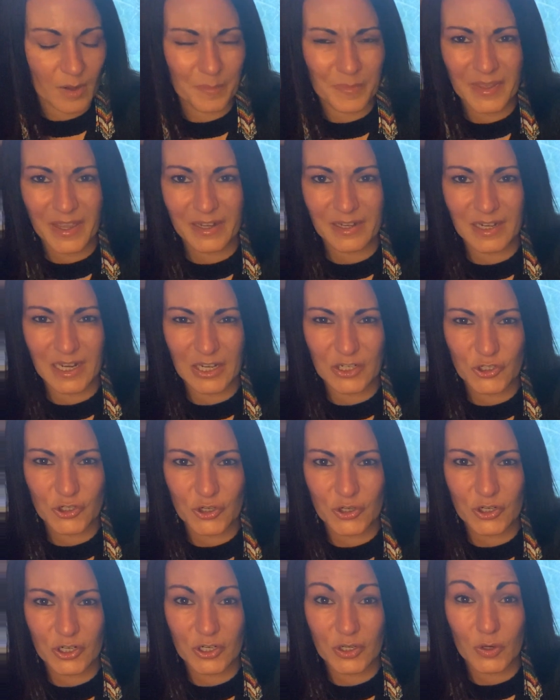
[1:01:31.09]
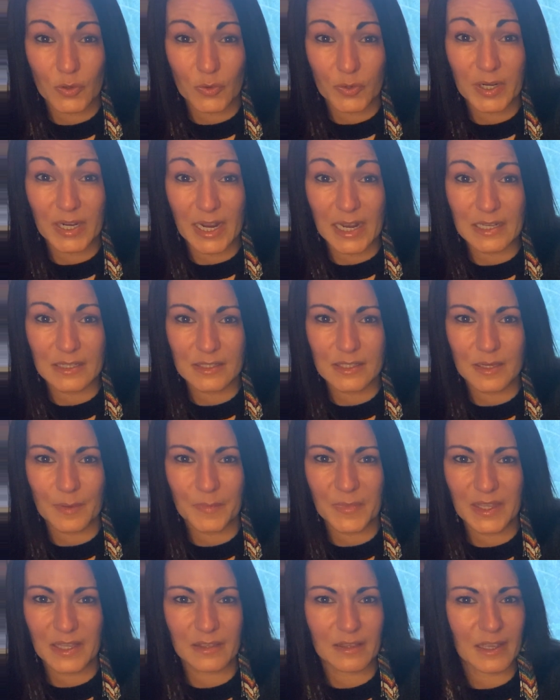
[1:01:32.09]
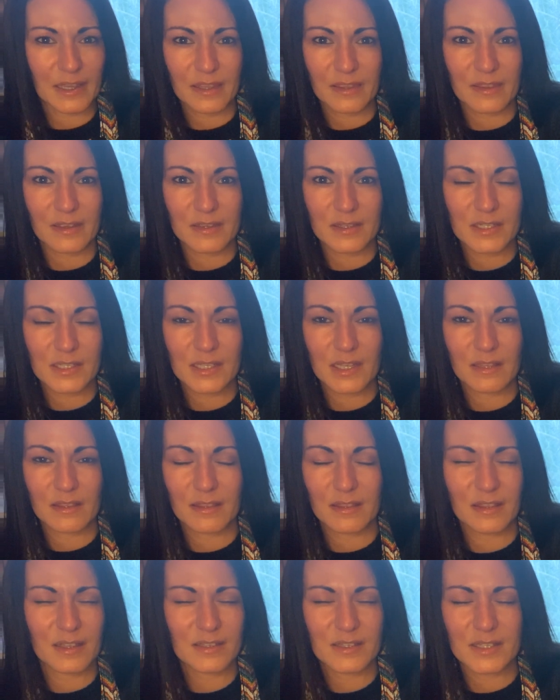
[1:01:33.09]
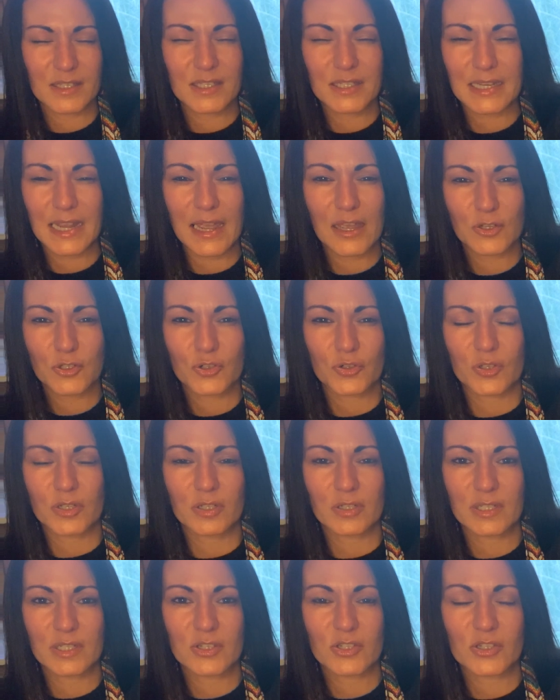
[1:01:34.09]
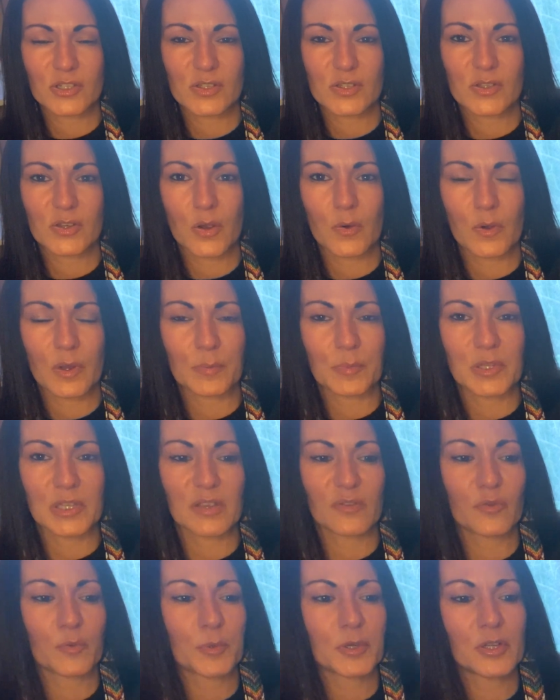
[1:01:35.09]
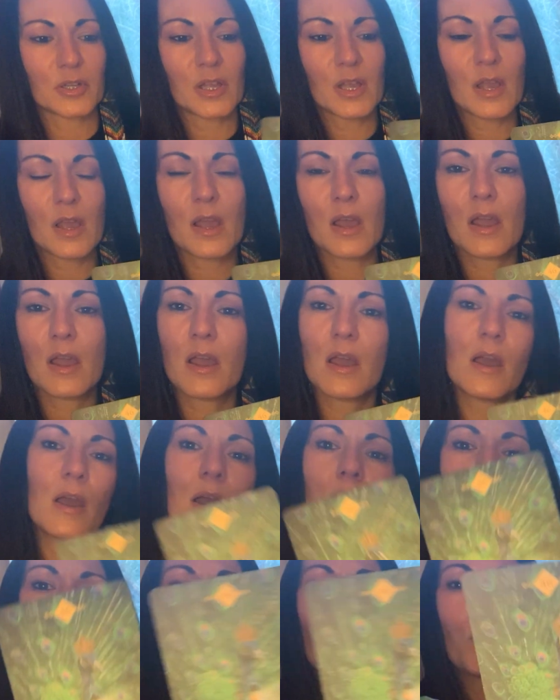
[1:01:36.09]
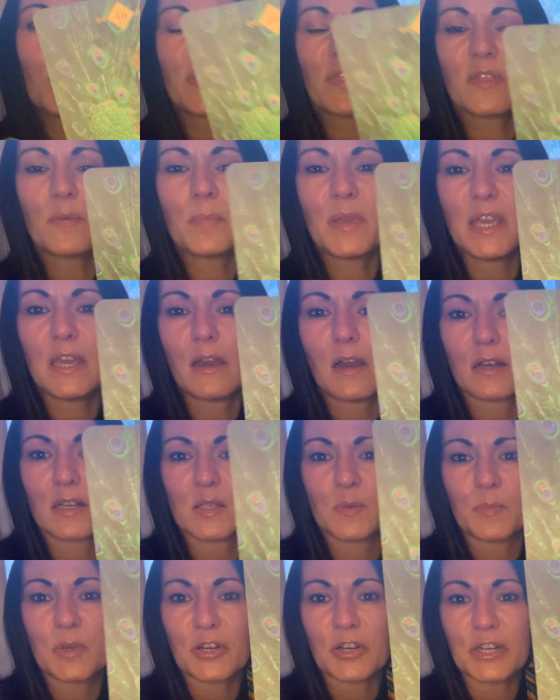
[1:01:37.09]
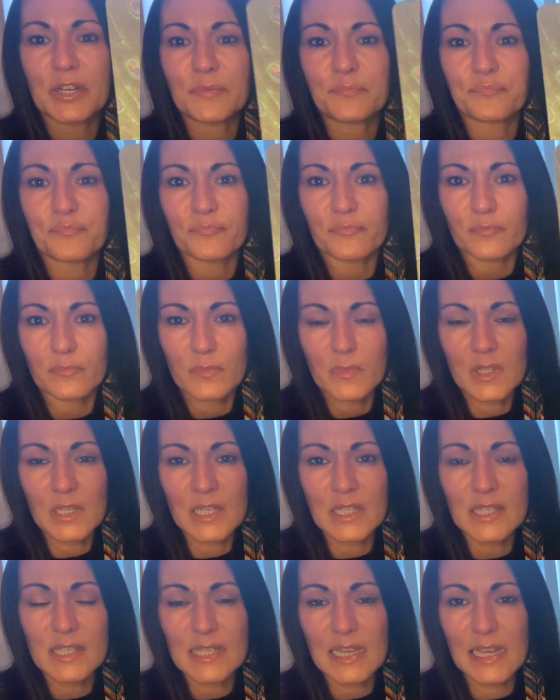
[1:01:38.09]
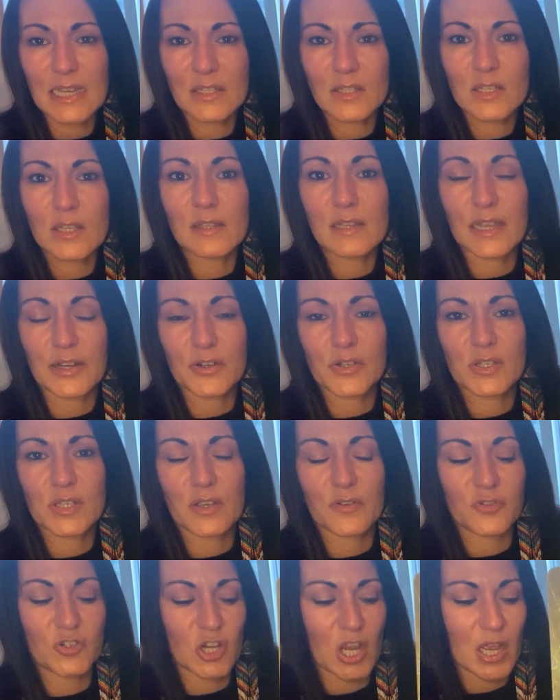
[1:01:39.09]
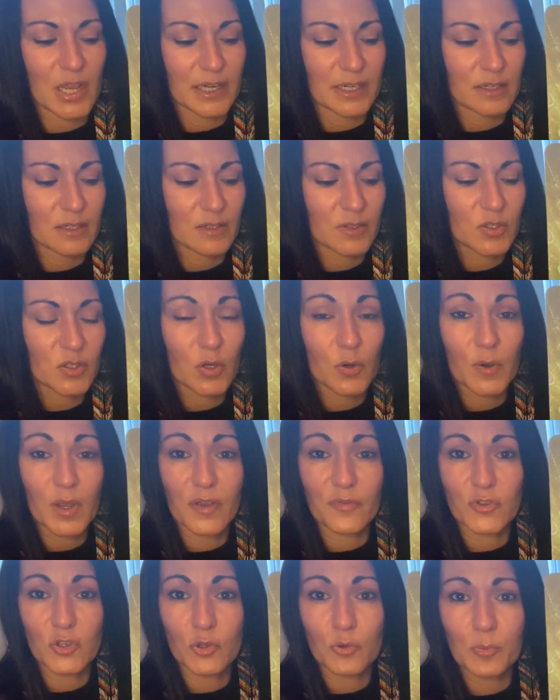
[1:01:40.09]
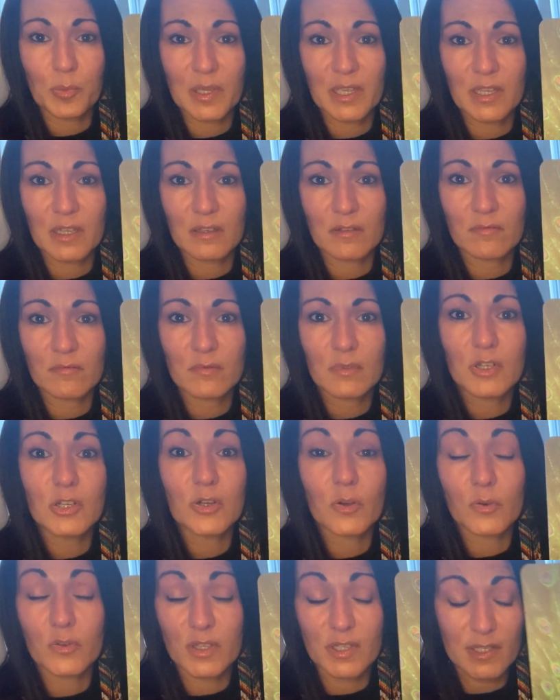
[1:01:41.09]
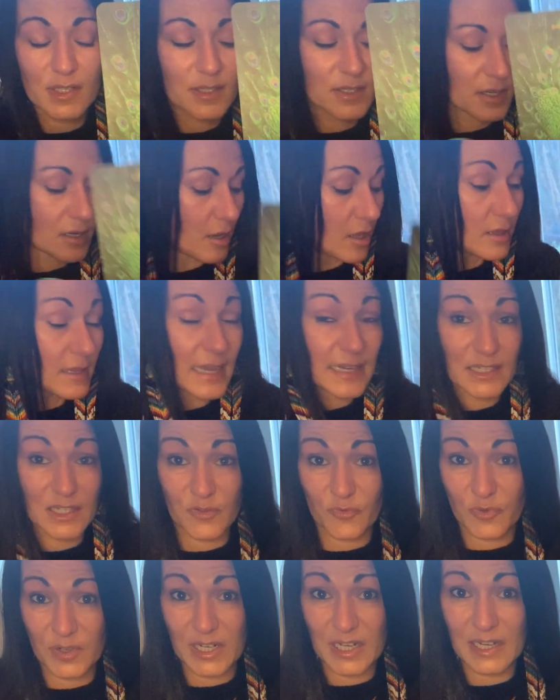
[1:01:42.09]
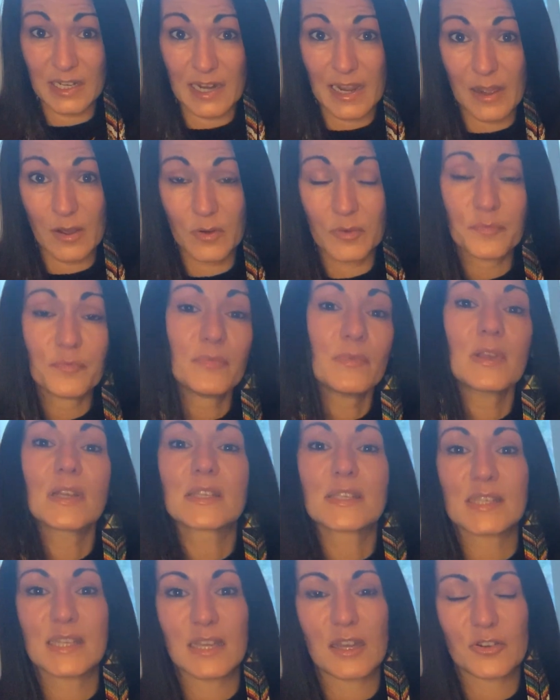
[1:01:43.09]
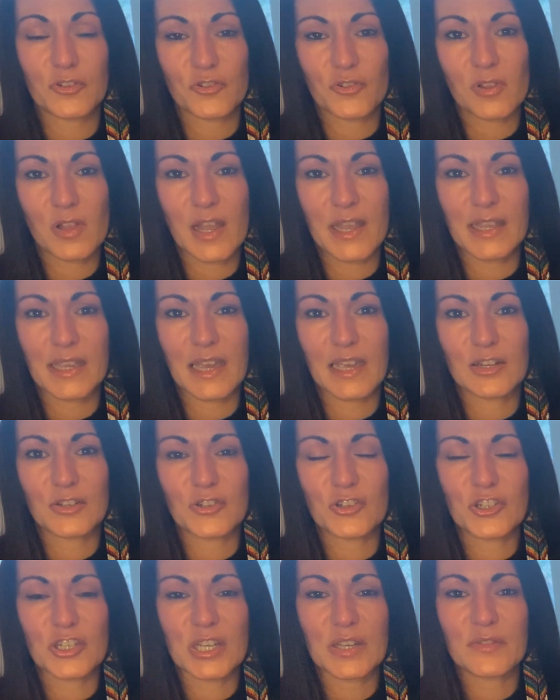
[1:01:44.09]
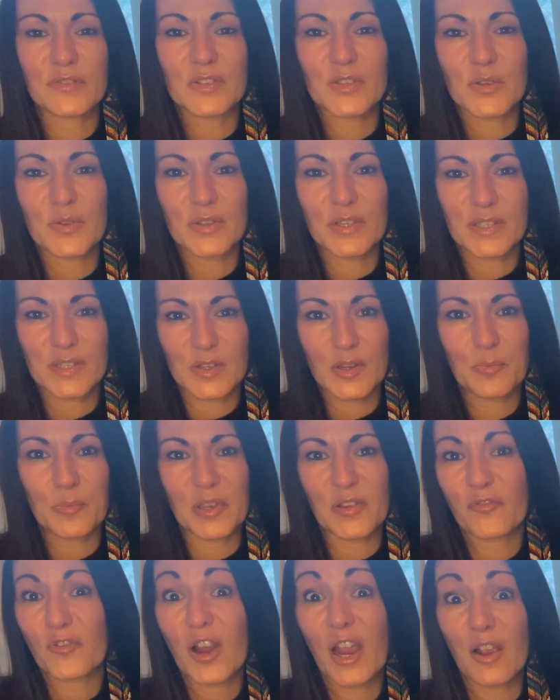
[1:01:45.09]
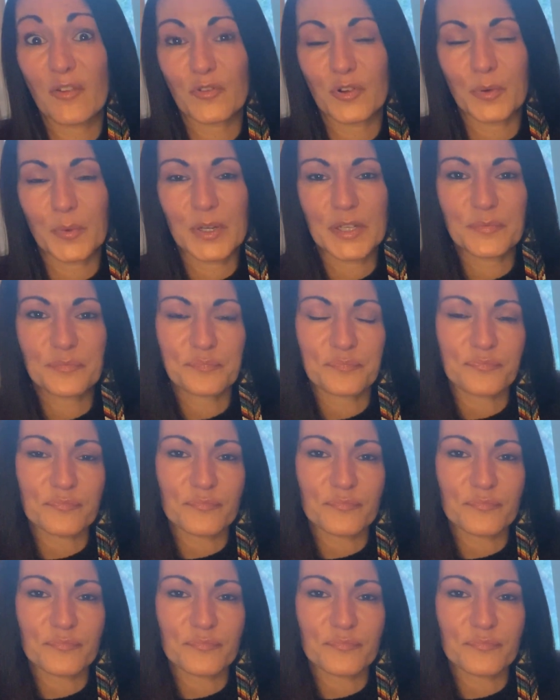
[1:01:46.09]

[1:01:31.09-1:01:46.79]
That nature could create something like this, that this is natural. It's just so unbelievable. With the peacock spirit, it's saying to let yourself shine. So have you been, you know, this is a collective reading now as the underlying energy. So this could be for everyone.